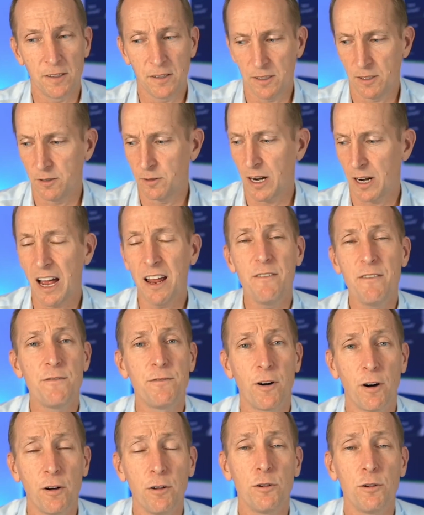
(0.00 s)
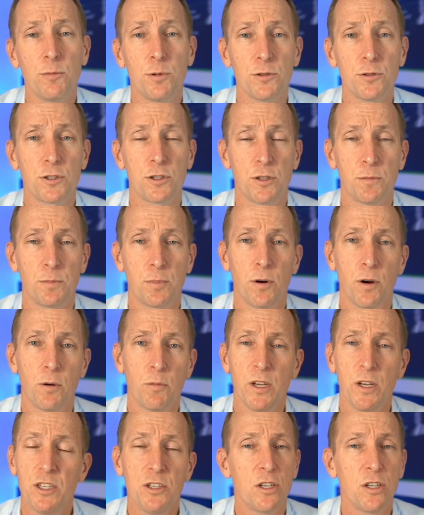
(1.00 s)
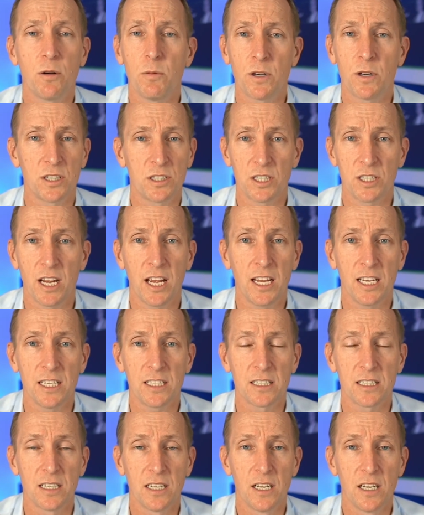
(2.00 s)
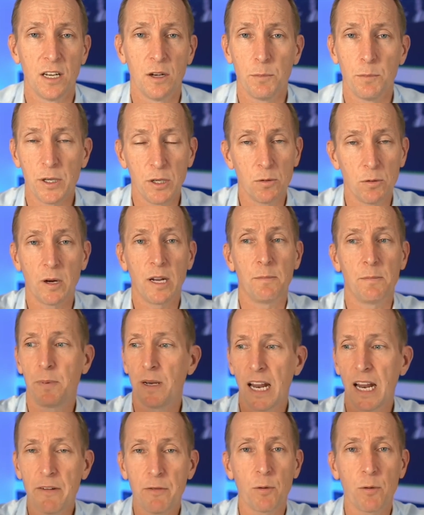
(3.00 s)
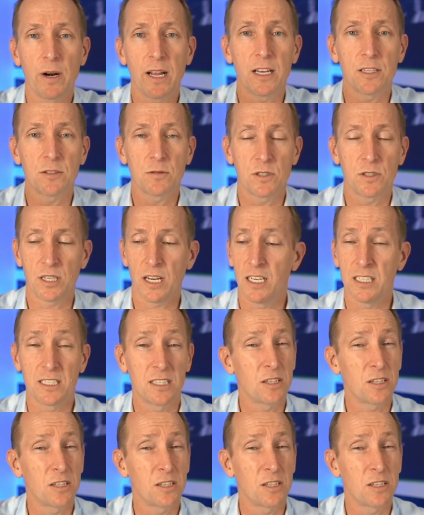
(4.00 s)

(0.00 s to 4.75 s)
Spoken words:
you're invulnerable to the point where you don't want to change, but everyone else will change.